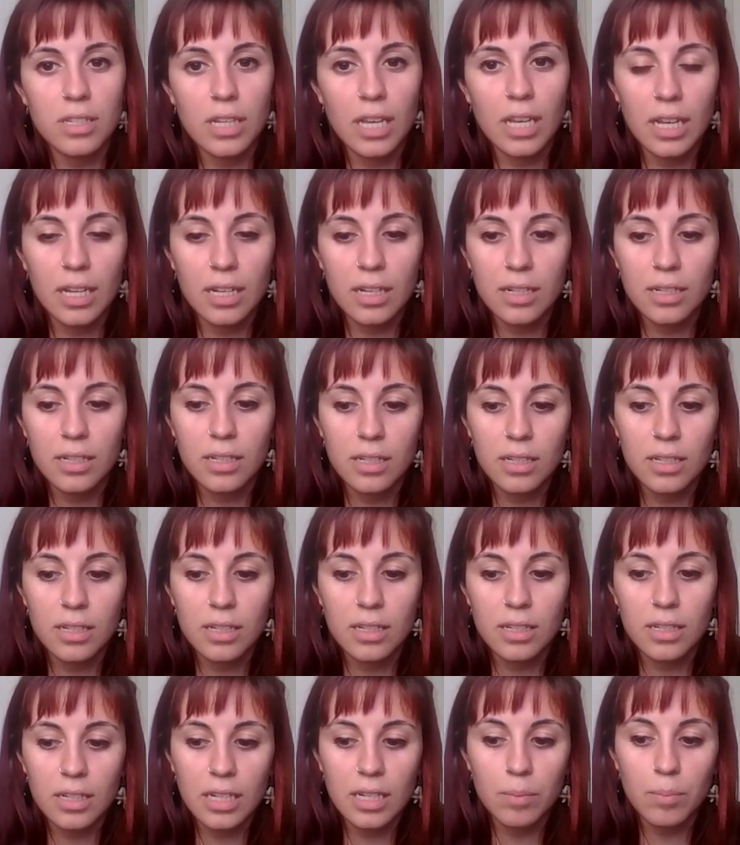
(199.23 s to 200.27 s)
And
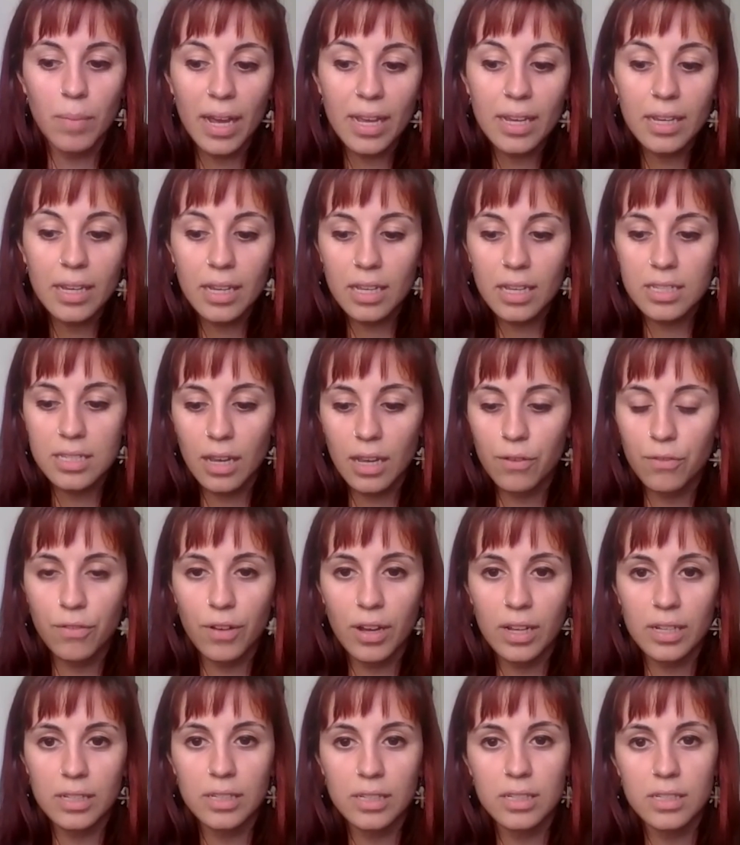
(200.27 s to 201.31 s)
in my case, I
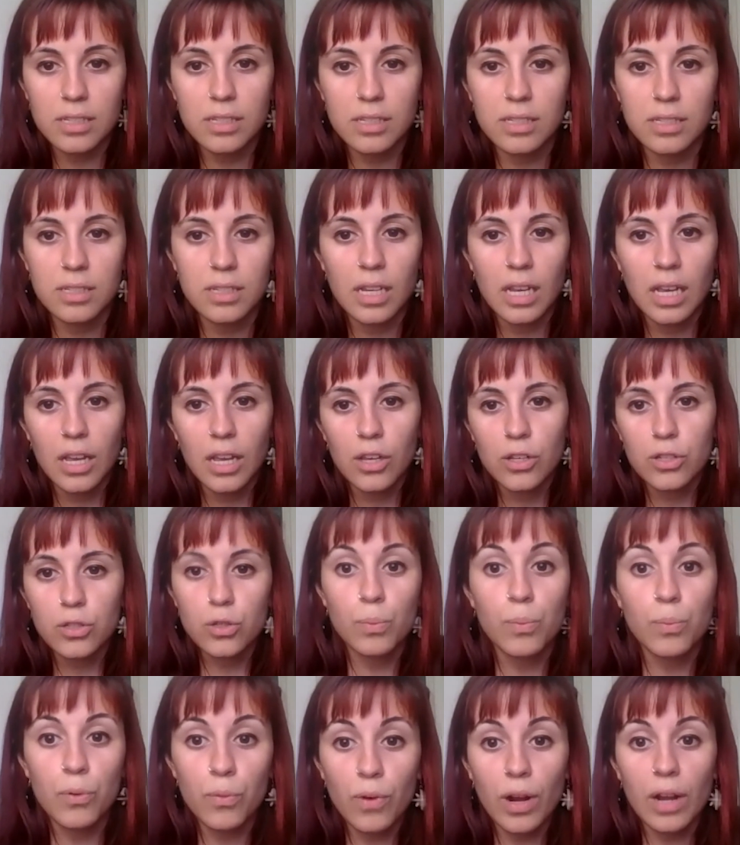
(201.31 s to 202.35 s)
find this
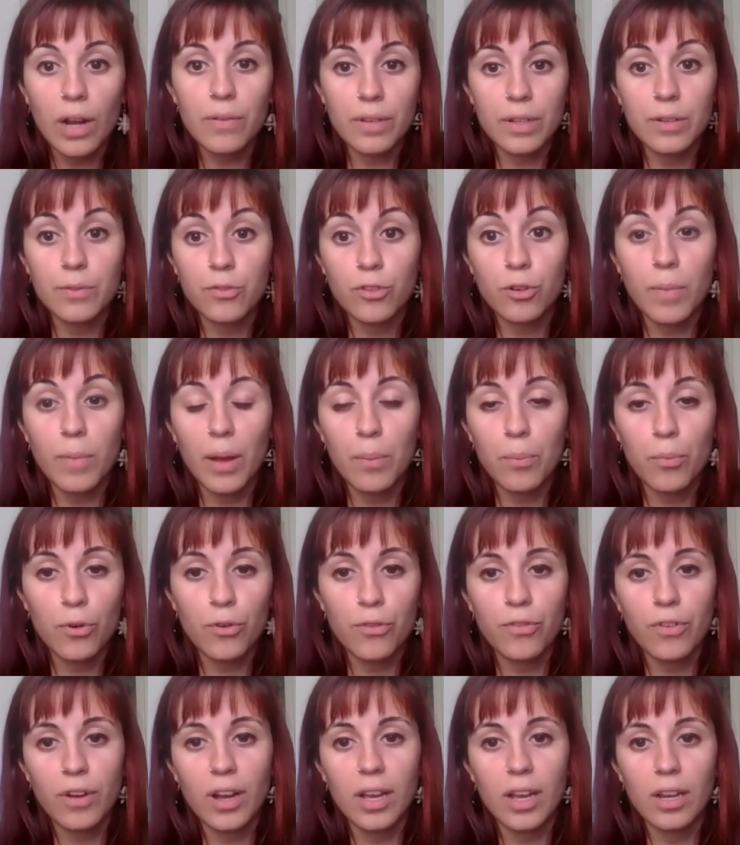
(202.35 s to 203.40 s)
super relevant for my
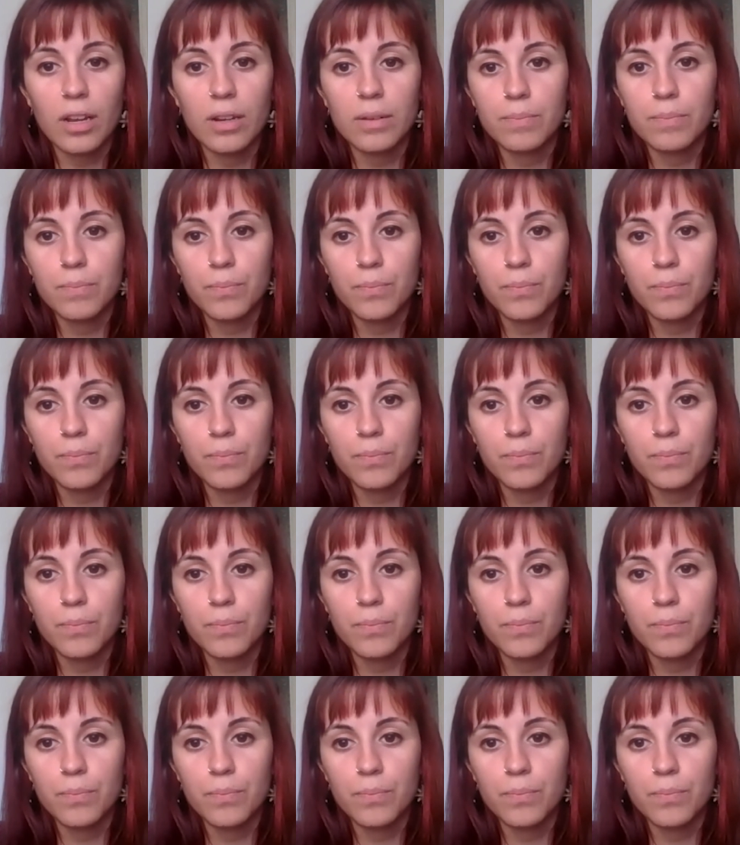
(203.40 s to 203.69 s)
profile.